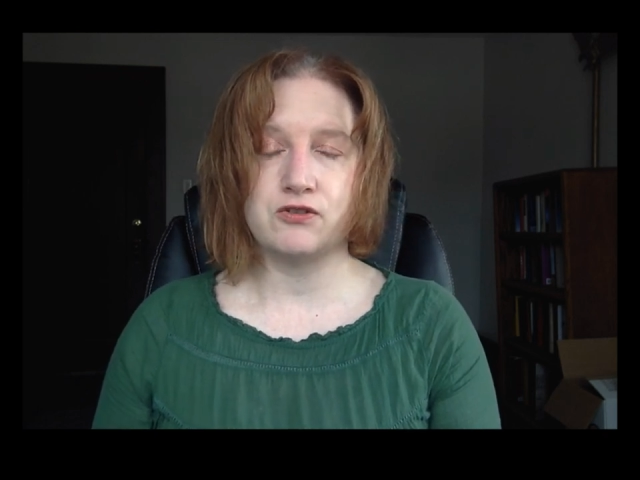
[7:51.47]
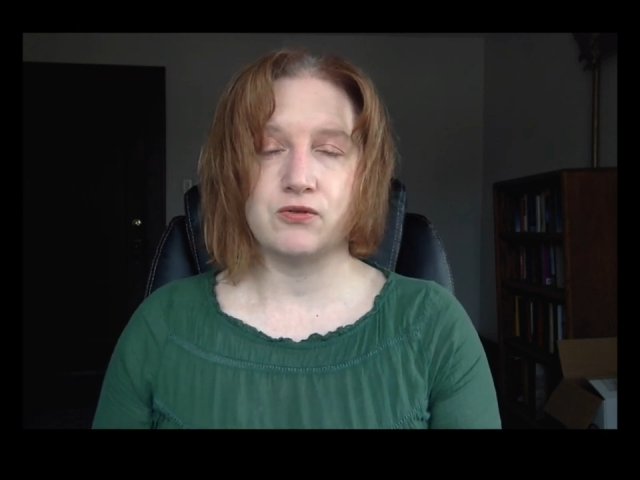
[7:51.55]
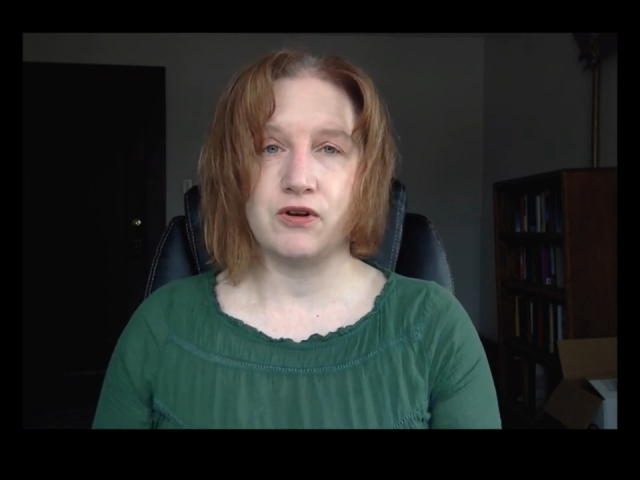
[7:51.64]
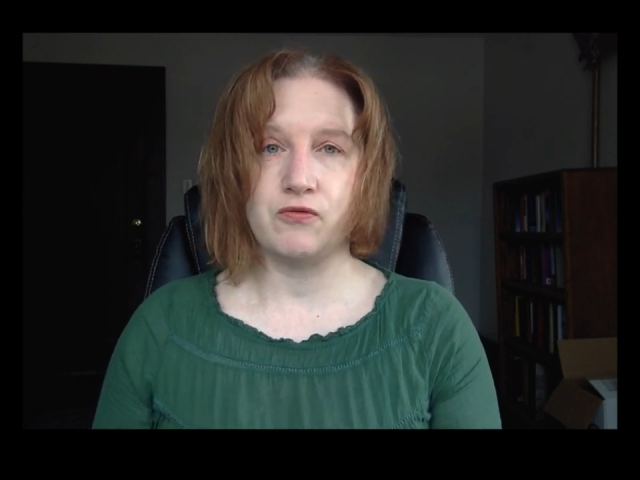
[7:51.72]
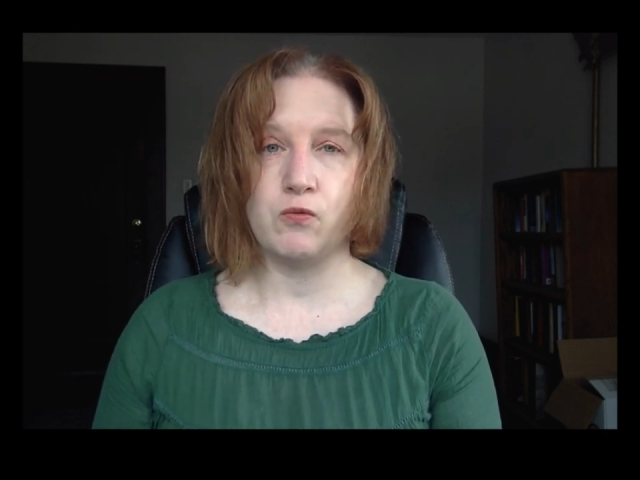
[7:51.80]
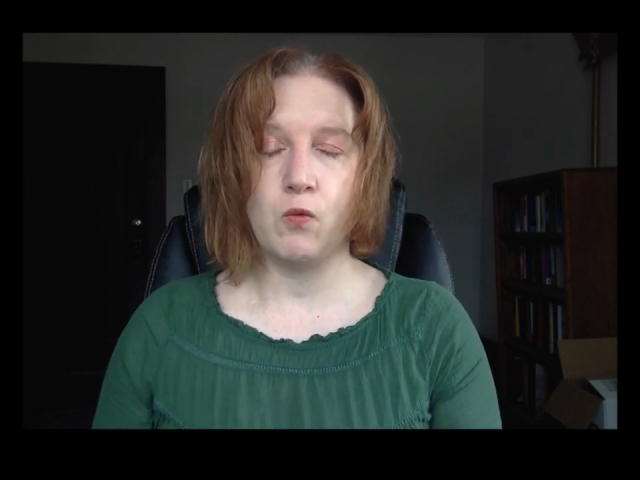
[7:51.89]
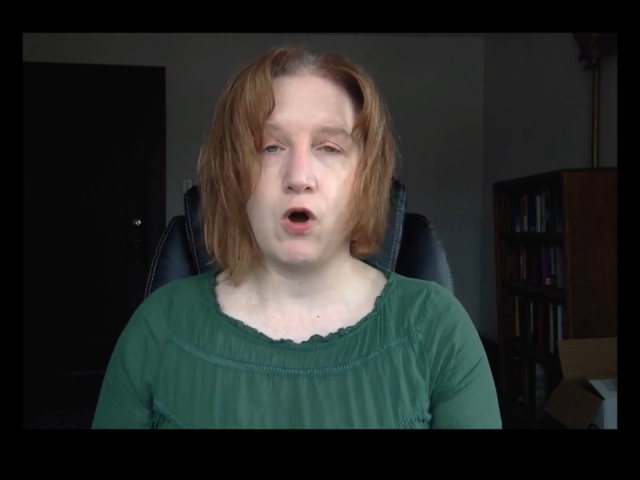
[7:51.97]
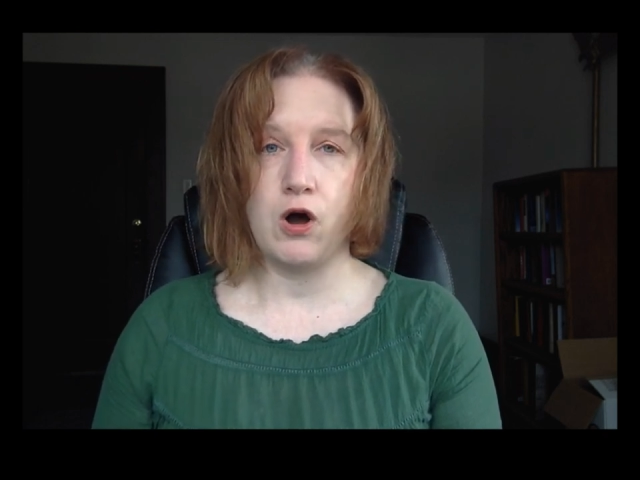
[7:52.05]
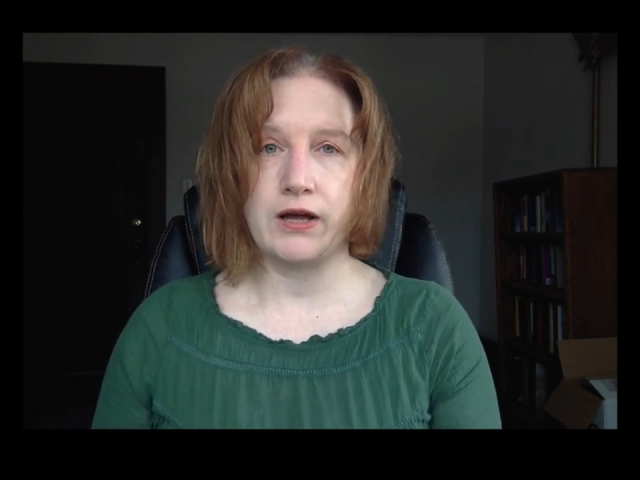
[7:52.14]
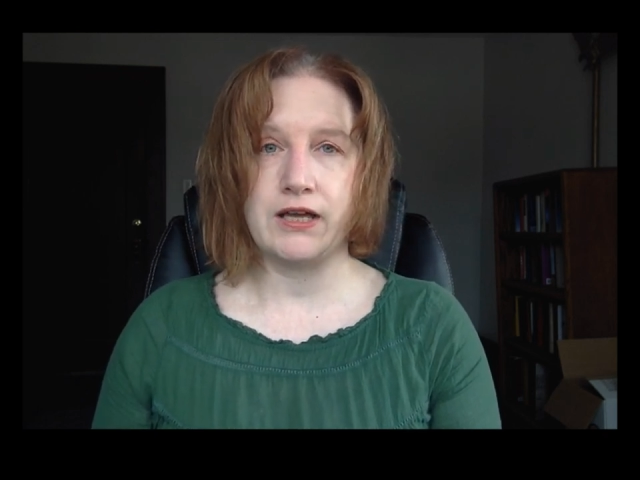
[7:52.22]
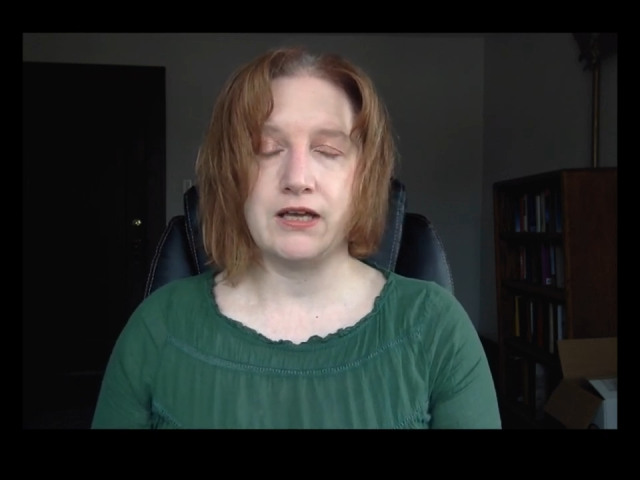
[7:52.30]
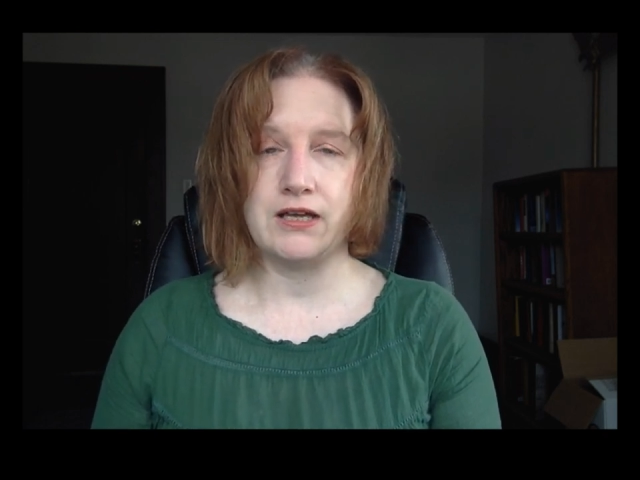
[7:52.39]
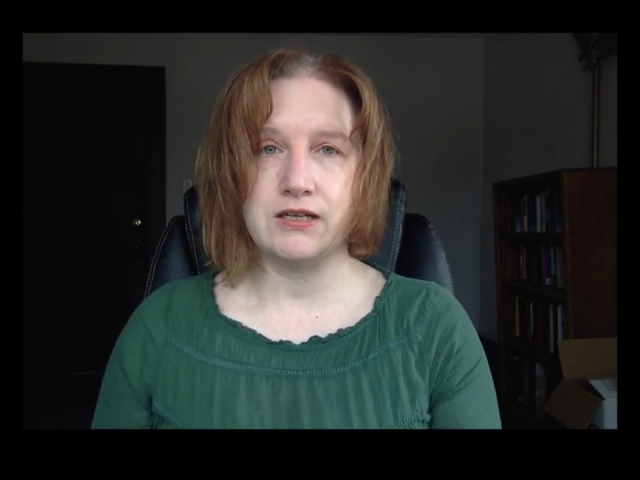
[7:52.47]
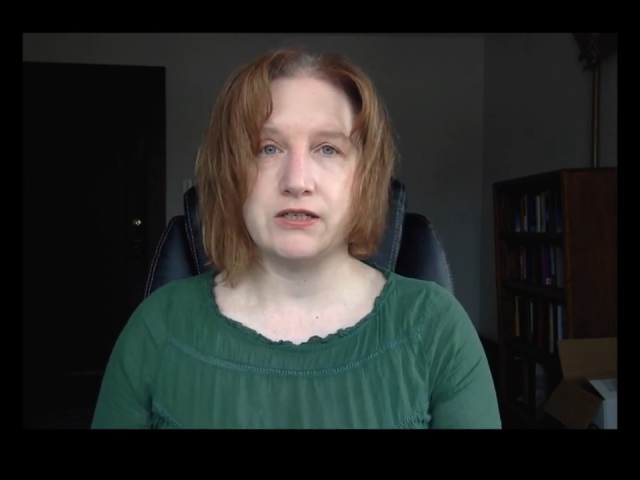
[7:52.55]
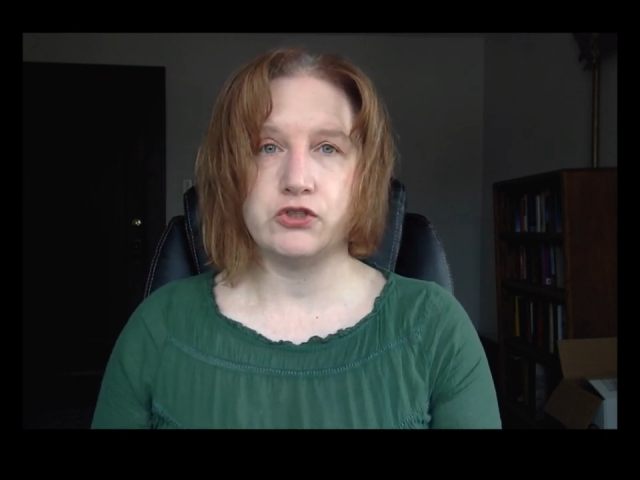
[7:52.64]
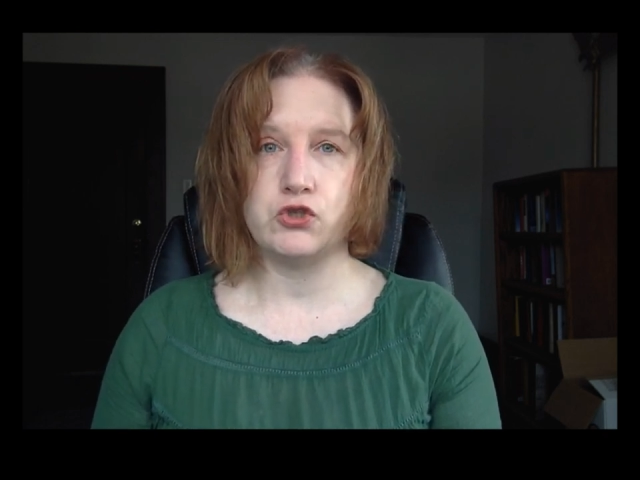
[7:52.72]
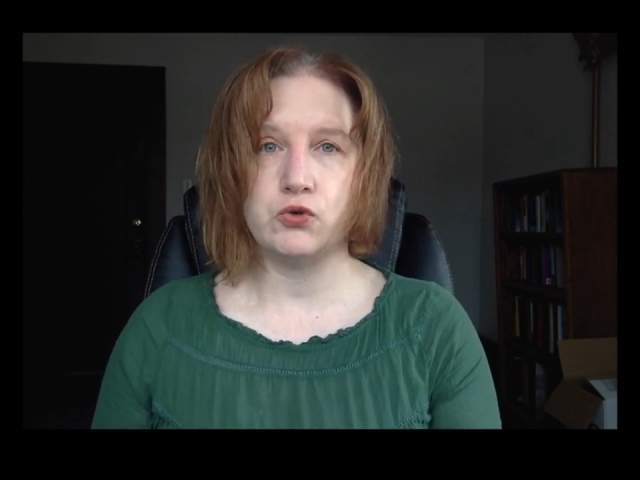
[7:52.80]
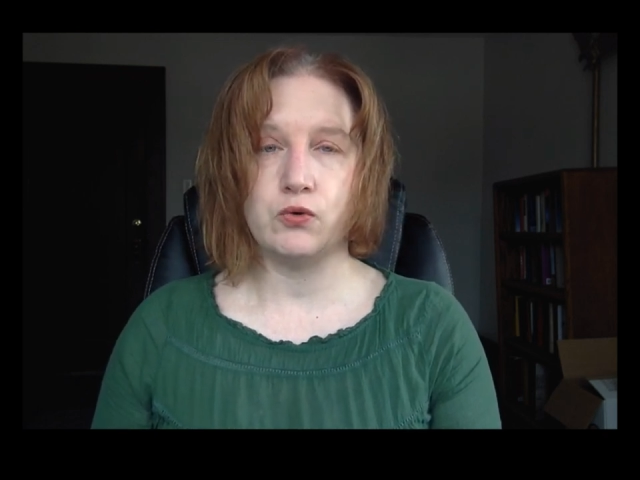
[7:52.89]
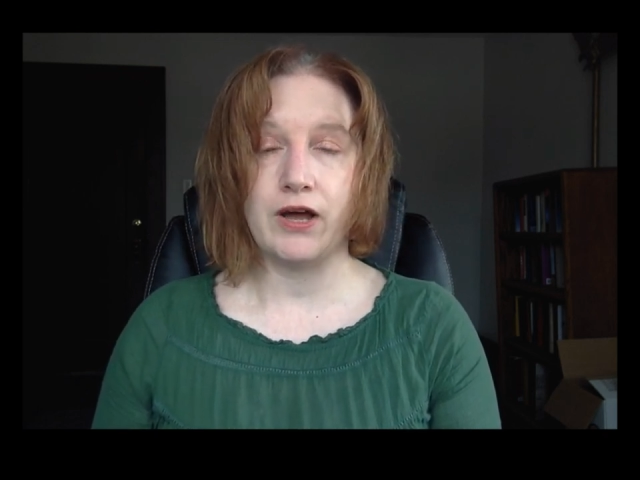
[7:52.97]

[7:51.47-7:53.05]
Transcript: sort of walking into